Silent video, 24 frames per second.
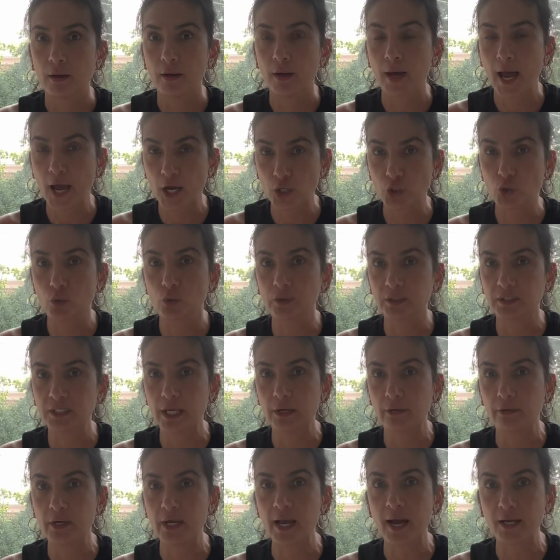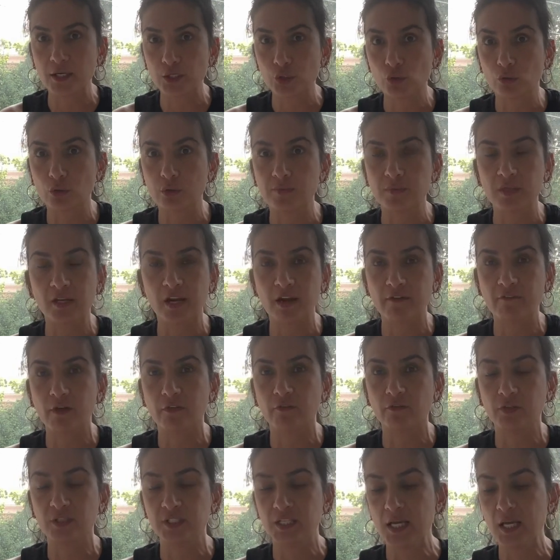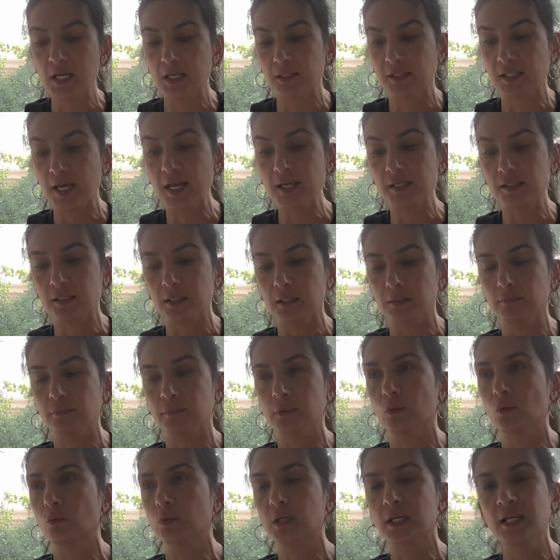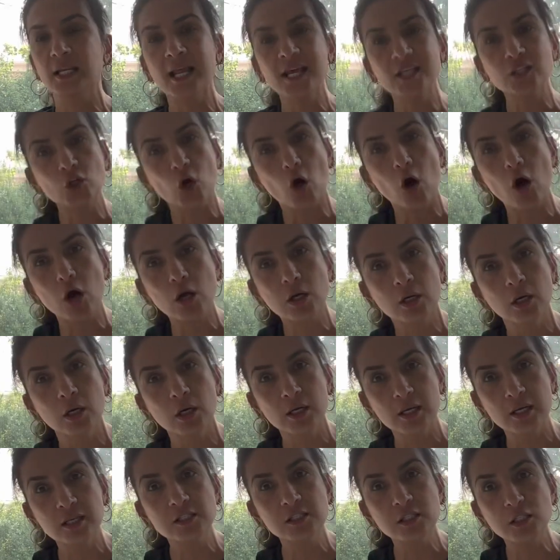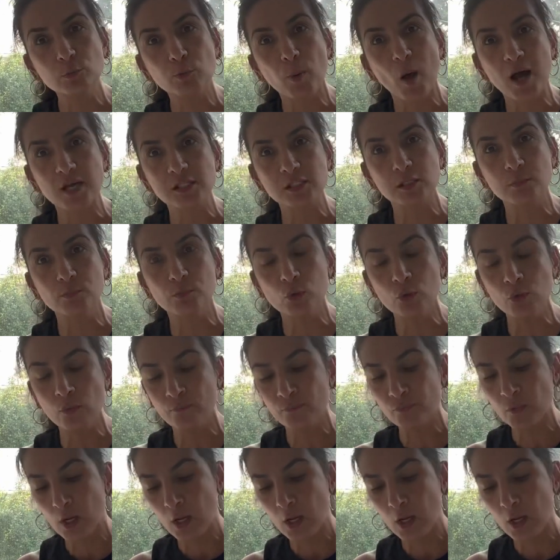Actual dairy ice cream that I've ever tasted. Can I talk? Is this possible?